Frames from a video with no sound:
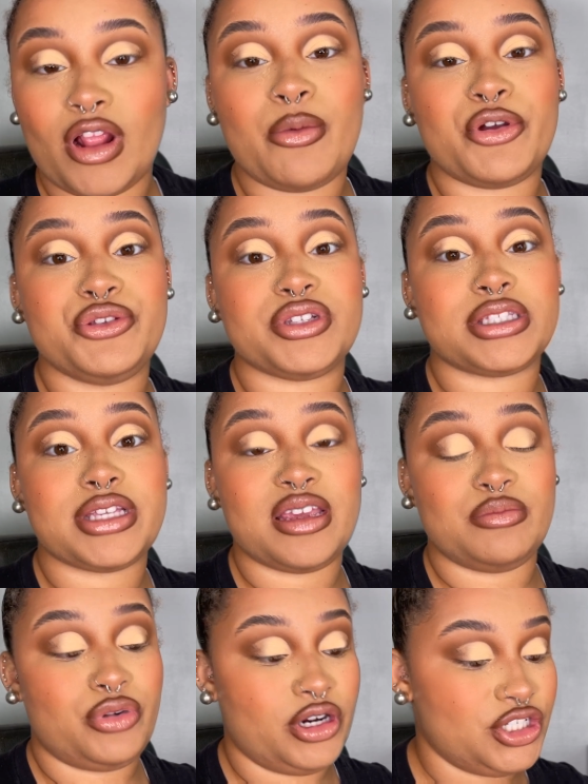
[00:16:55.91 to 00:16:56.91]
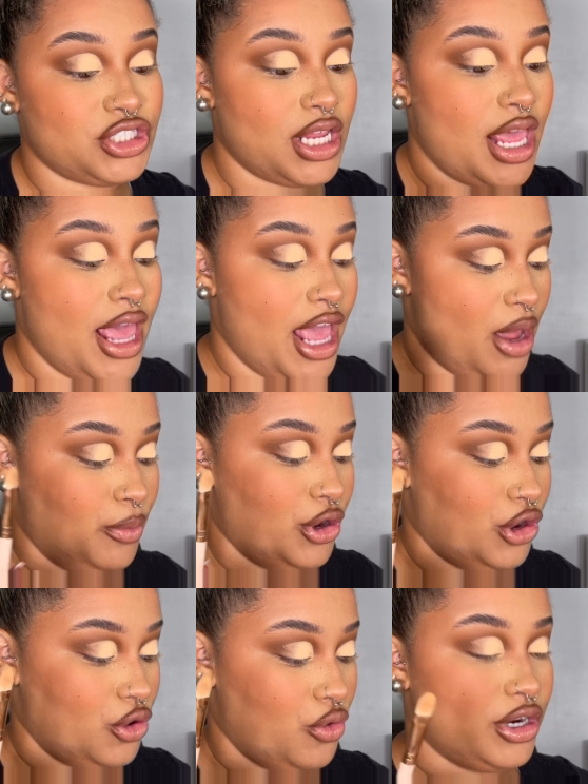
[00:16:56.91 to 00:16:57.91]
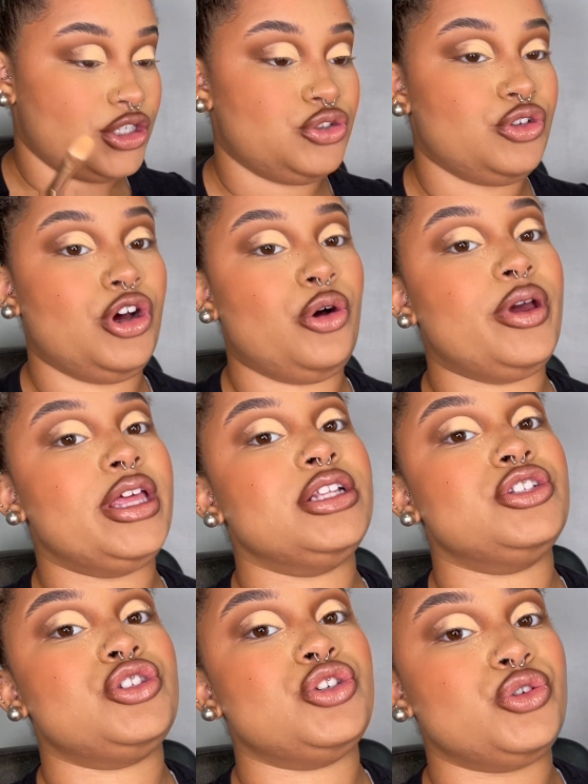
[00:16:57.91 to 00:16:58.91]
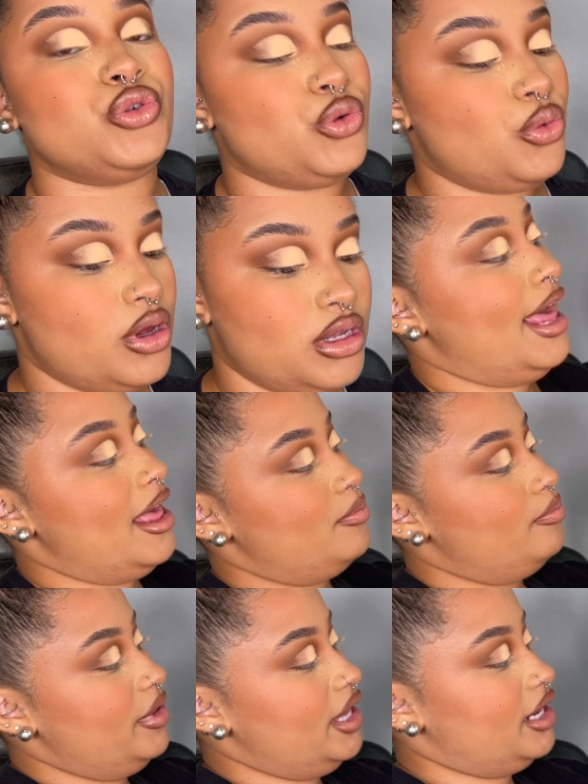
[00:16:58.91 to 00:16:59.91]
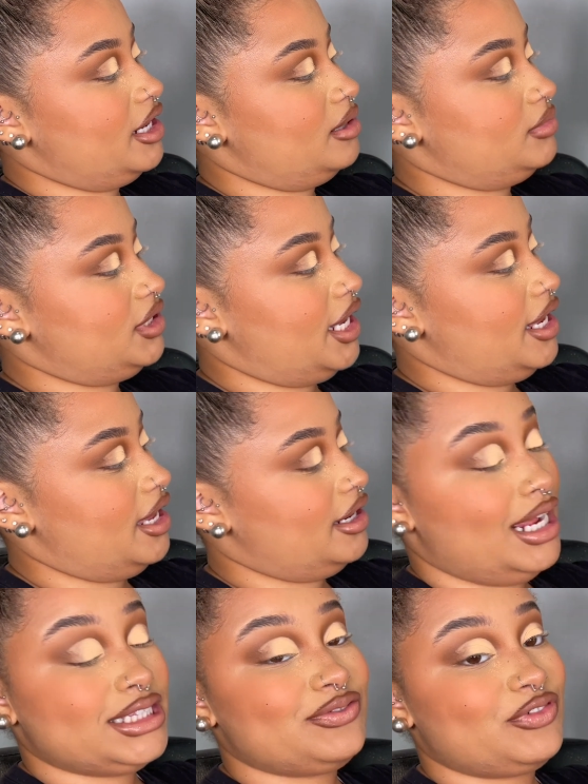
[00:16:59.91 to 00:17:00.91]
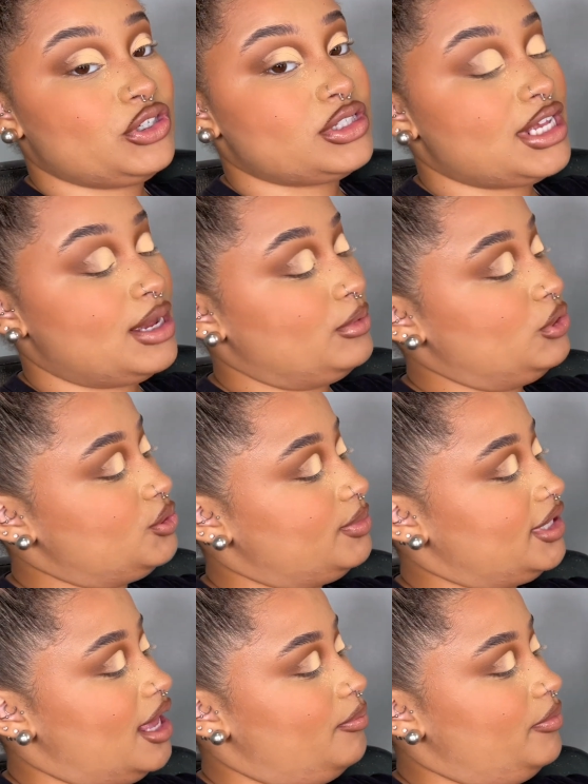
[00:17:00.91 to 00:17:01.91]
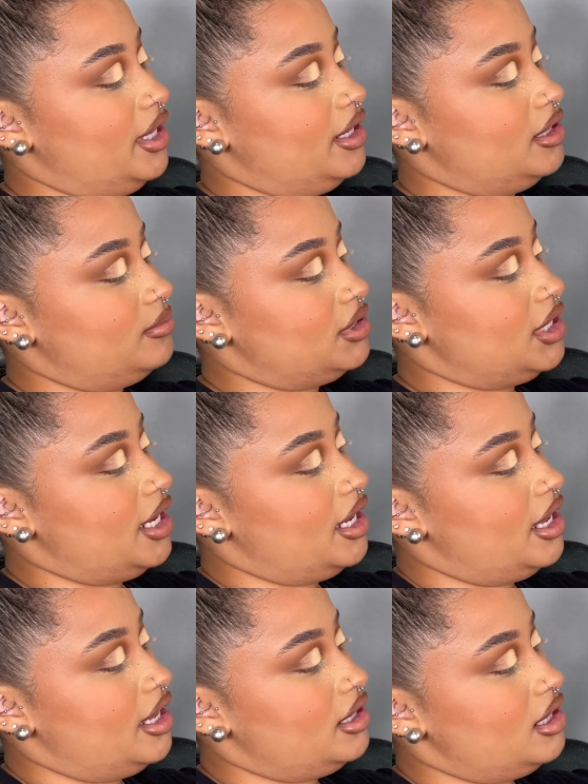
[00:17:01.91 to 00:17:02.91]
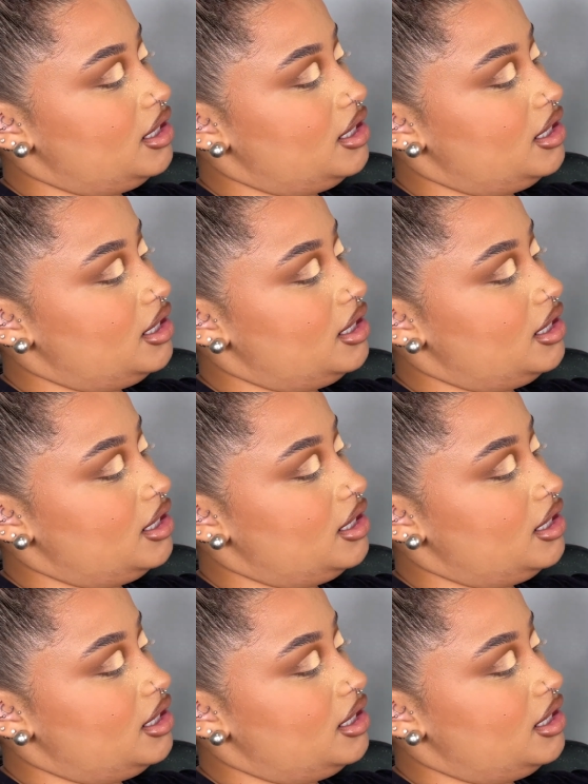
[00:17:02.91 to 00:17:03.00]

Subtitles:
I'm gonna use the same brush. And we are going to go into that medium tan, not the first tan we used, but that medium tan.